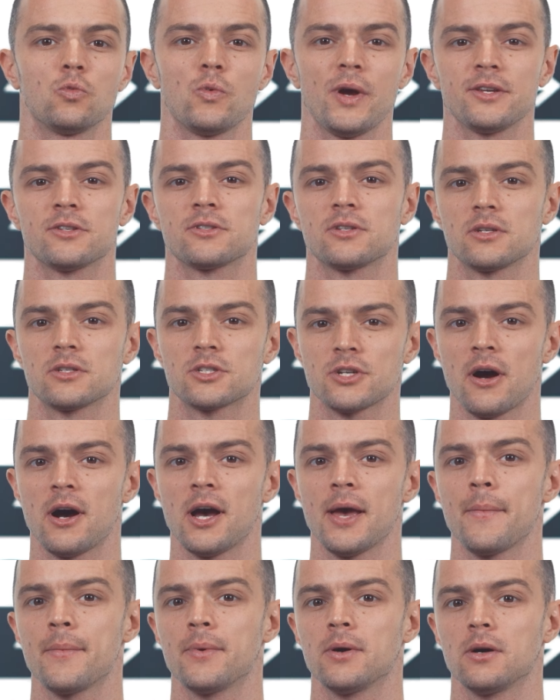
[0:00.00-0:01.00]
wasting
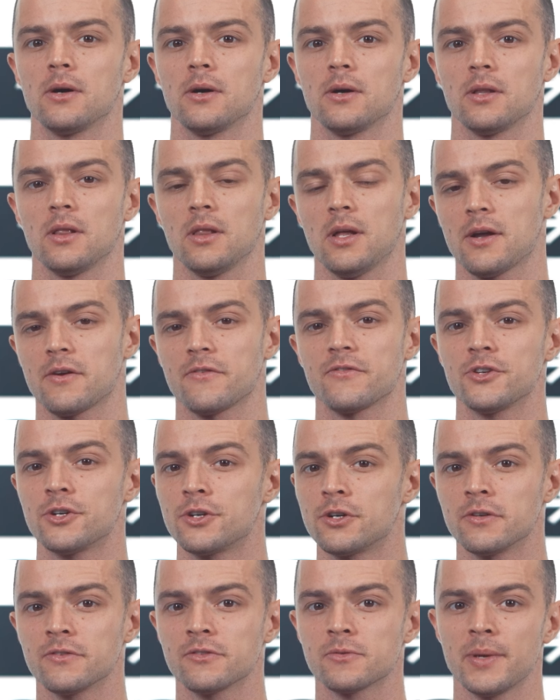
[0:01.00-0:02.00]
time, uh, a lot of
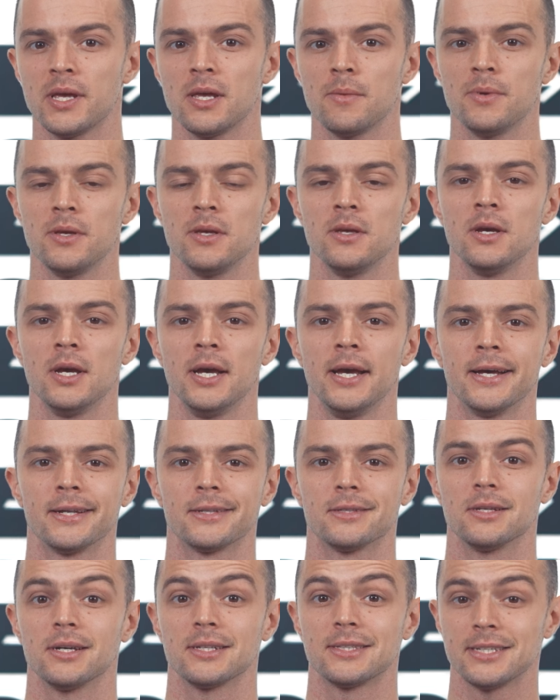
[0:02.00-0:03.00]
nerves maybe,
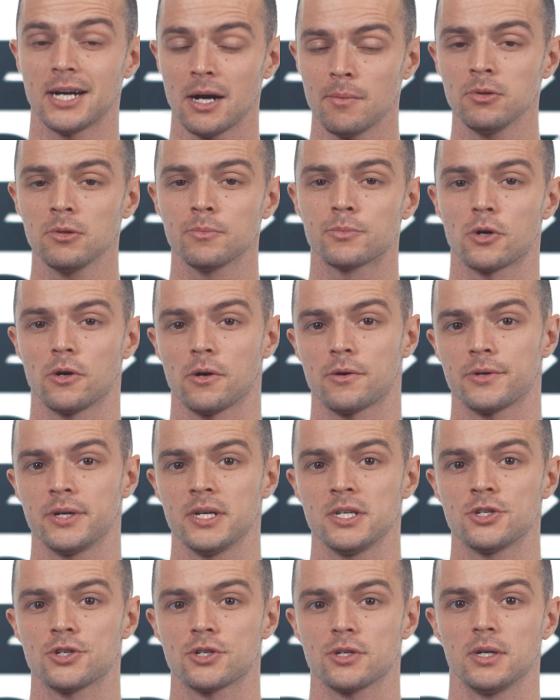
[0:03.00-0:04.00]
the double
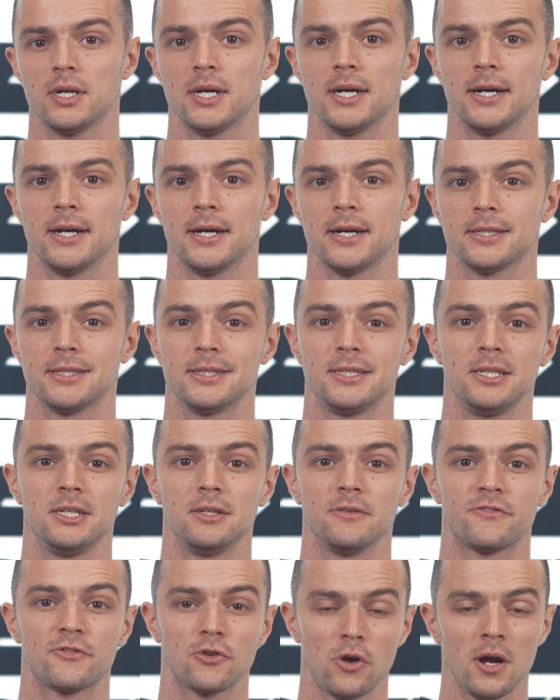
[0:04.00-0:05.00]
brokerage, uh,
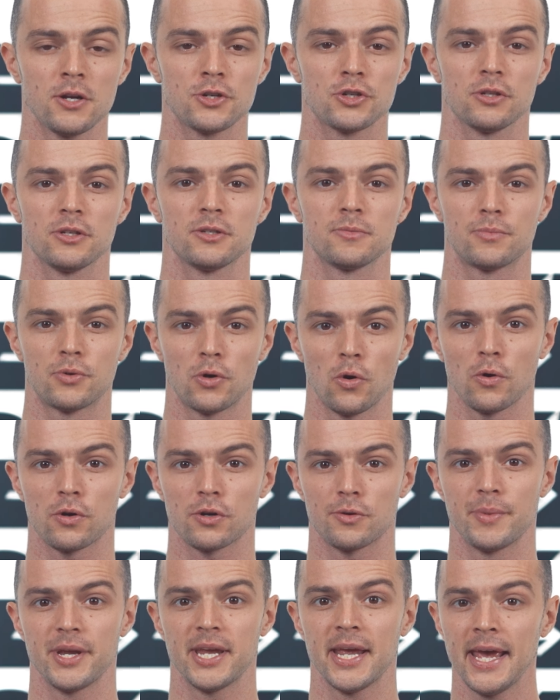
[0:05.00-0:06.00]
the fraudulent
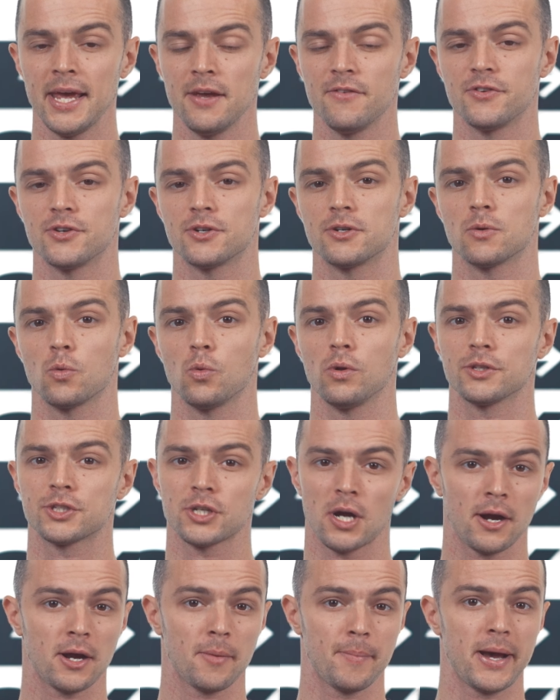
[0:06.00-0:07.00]
broker behavior we'll
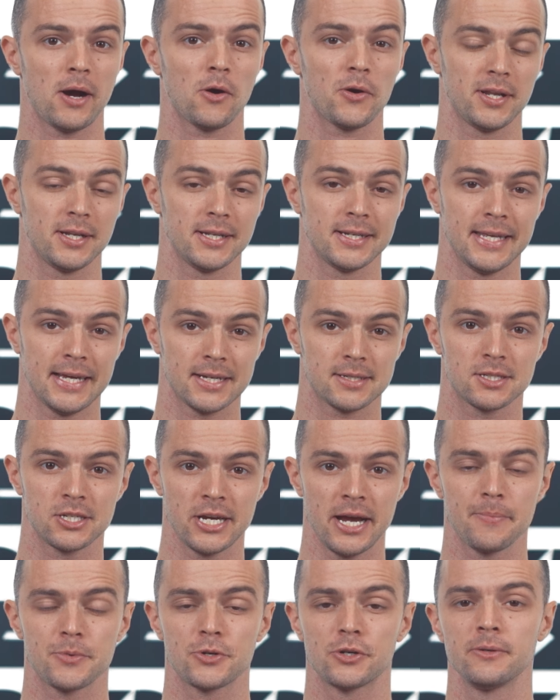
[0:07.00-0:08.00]
talk about in the next
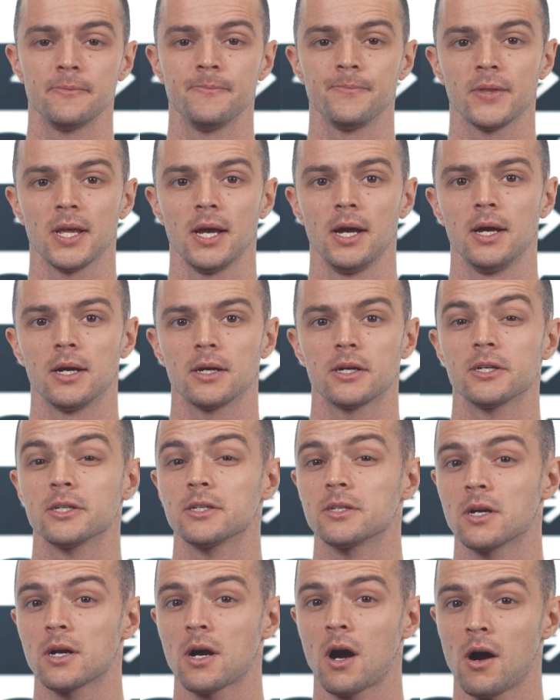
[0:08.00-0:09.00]
chapter,
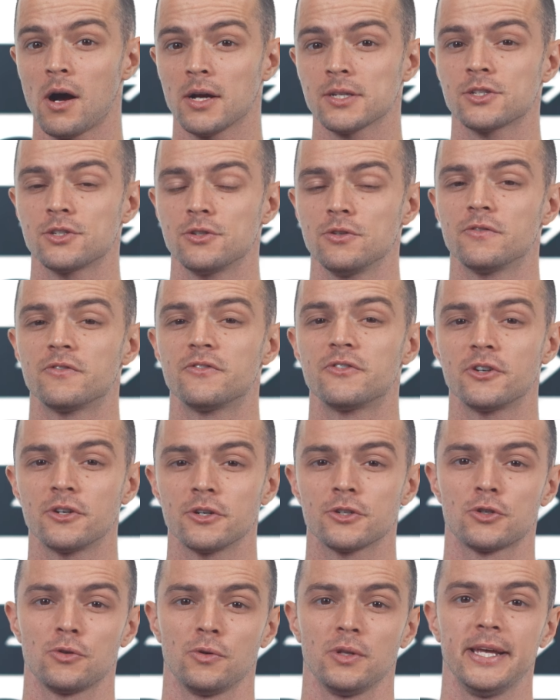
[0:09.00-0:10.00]
could cost you
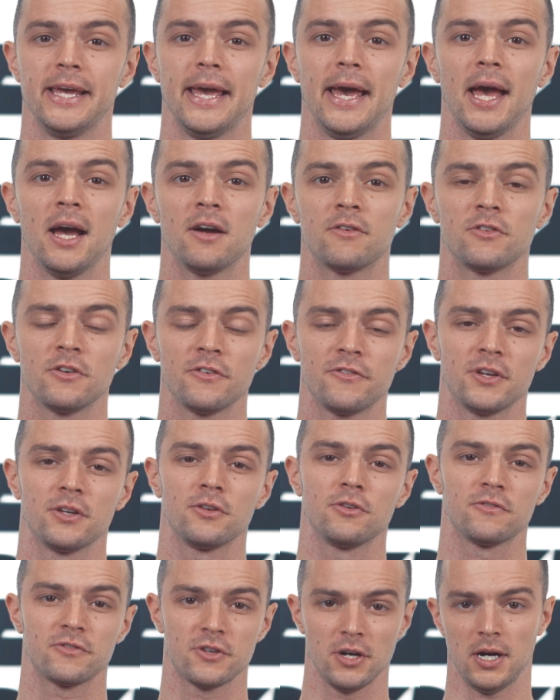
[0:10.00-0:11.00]
virtually
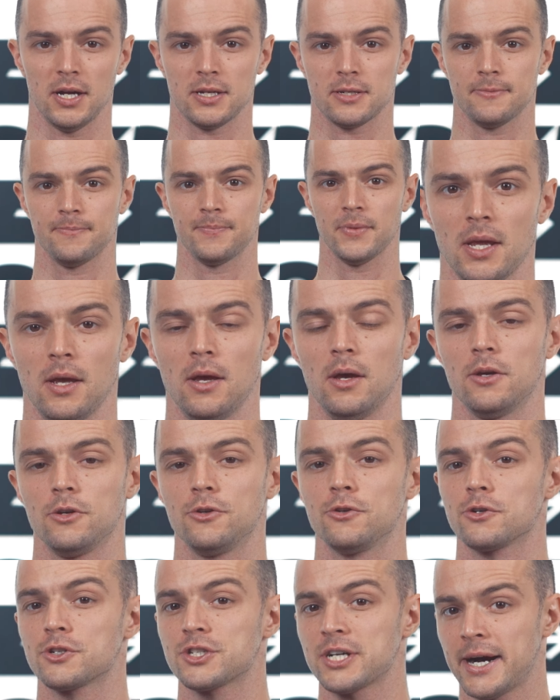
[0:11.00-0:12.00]
everything you've got.
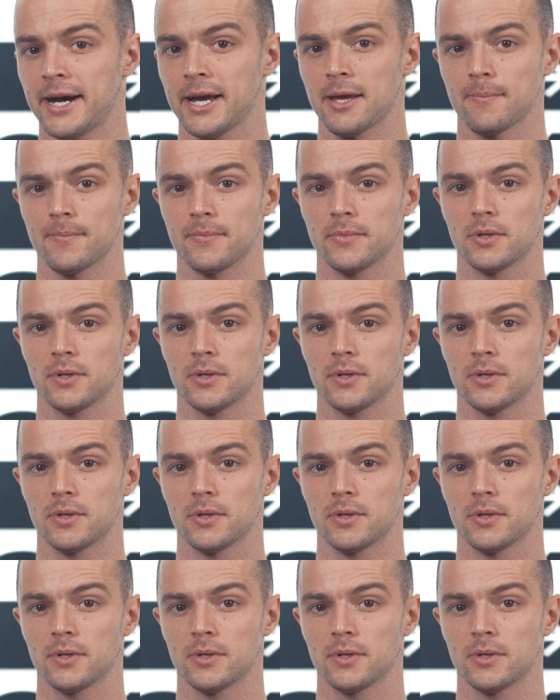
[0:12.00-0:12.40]
Your time,